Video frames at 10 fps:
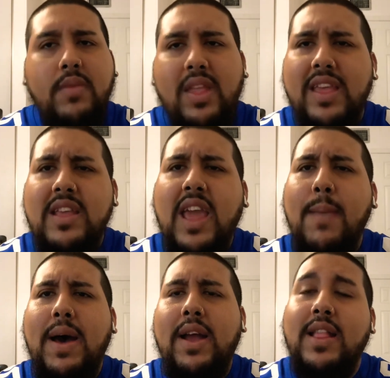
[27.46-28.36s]
he
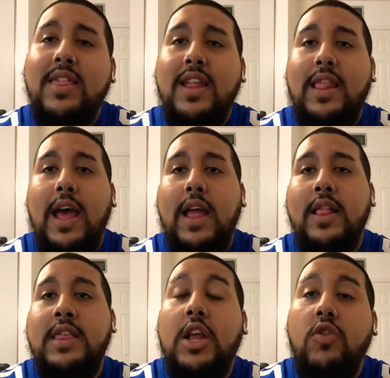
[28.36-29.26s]
came out and said
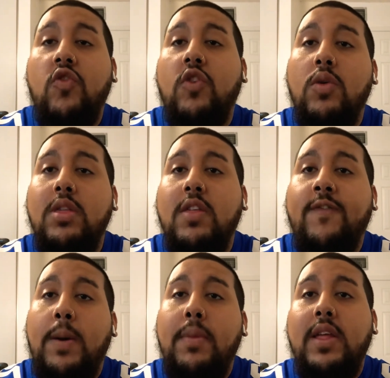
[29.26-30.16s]
that Daniel Jones's
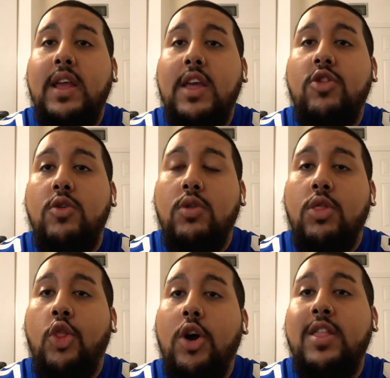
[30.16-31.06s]
fumbling issues
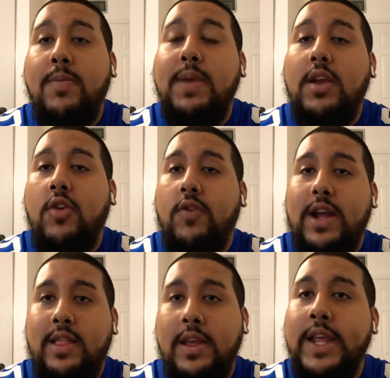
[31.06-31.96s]
look to be
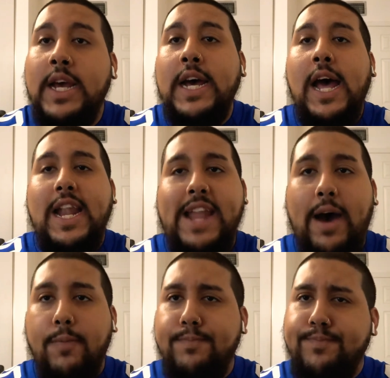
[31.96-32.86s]
corrected.
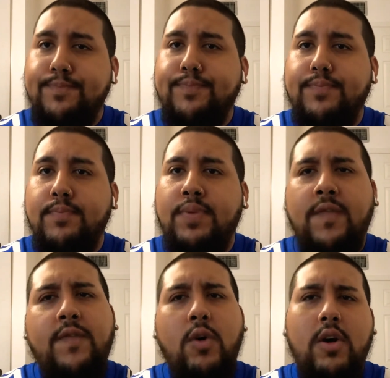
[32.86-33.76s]
Now,
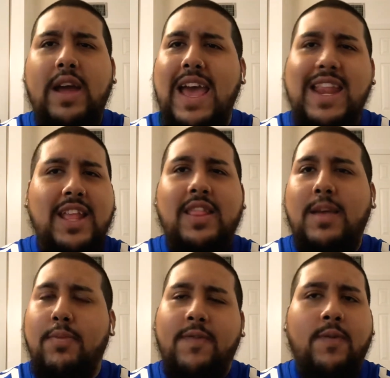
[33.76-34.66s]
before
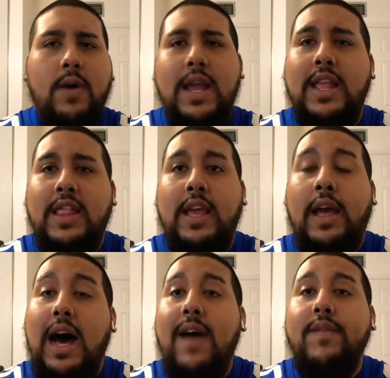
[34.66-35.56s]
anything,
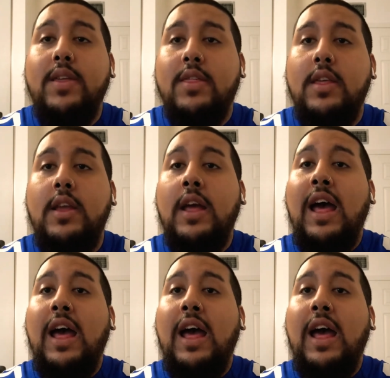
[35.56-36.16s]
obviously,